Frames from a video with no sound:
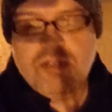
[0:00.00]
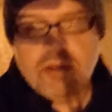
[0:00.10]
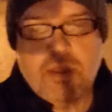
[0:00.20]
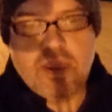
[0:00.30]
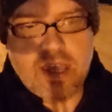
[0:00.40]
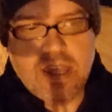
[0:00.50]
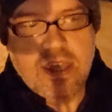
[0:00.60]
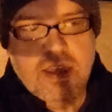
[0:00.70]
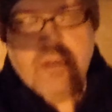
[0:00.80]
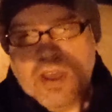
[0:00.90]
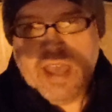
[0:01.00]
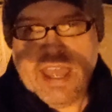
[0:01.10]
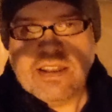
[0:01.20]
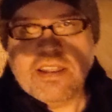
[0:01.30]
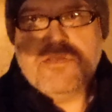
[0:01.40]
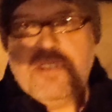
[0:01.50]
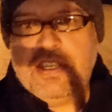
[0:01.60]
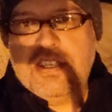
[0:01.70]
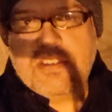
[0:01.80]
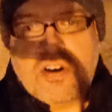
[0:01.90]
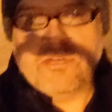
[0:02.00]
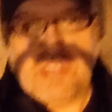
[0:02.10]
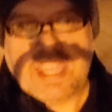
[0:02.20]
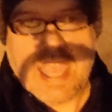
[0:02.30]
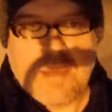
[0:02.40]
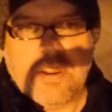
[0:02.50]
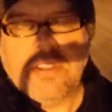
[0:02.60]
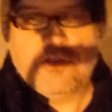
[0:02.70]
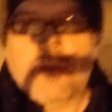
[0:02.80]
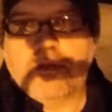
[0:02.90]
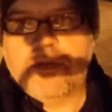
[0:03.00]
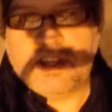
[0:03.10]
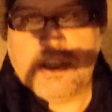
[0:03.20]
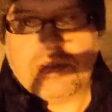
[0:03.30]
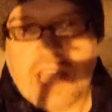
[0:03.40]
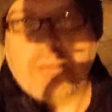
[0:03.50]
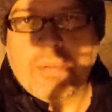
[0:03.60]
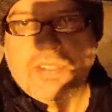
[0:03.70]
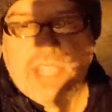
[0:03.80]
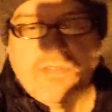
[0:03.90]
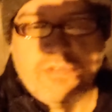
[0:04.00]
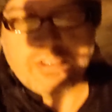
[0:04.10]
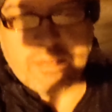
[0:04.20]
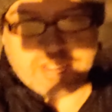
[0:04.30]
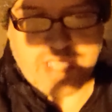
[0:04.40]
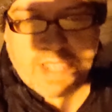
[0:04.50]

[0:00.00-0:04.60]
through some of the headline features of the camera throughout the video to help save you some